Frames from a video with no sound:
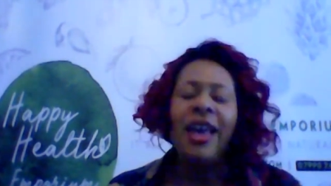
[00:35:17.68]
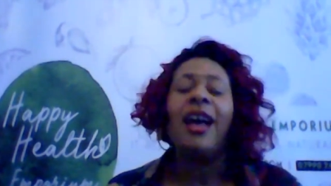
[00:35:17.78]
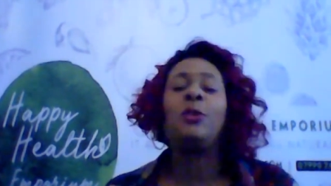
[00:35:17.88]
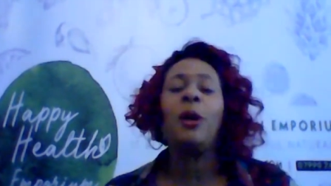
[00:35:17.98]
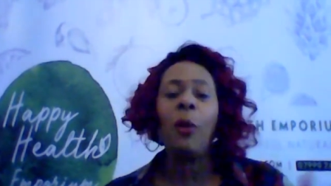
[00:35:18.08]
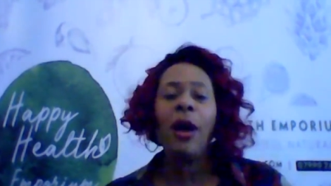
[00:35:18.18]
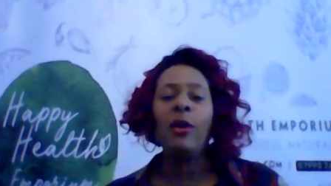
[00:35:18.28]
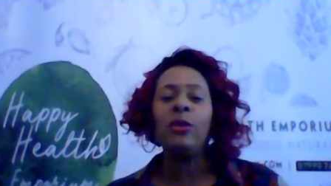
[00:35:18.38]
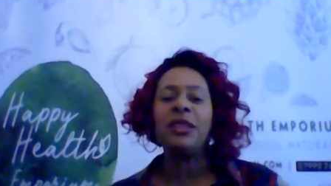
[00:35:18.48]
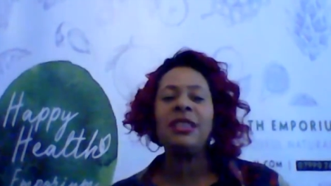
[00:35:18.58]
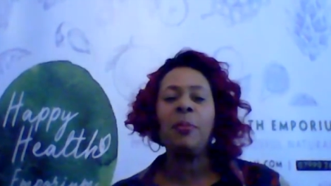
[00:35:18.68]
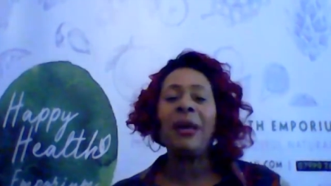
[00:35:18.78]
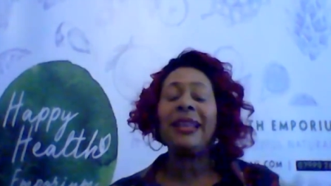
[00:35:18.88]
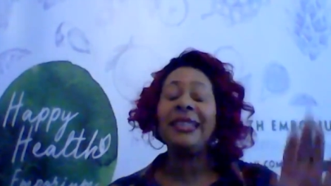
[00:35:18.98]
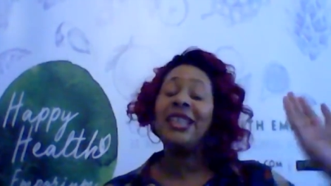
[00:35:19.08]
as we're white audience, they buy
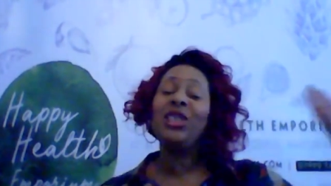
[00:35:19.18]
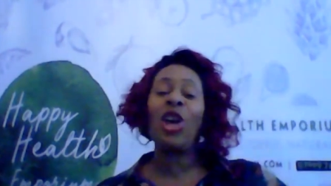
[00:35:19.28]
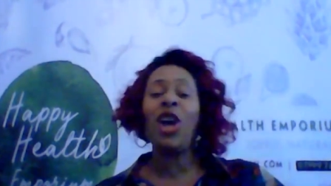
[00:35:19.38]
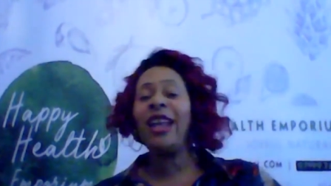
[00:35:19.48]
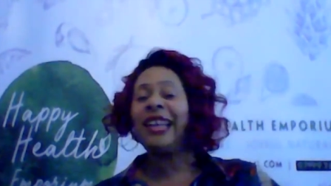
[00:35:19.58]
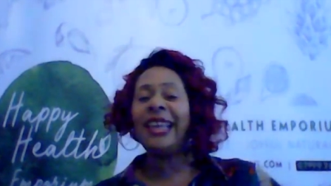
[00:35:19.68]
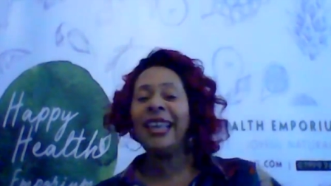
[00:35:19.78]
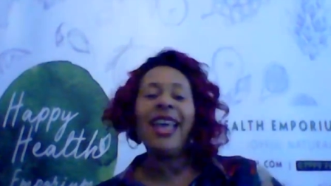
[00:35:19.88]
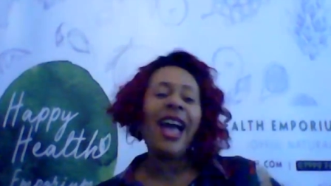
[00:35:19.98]
their tickets early,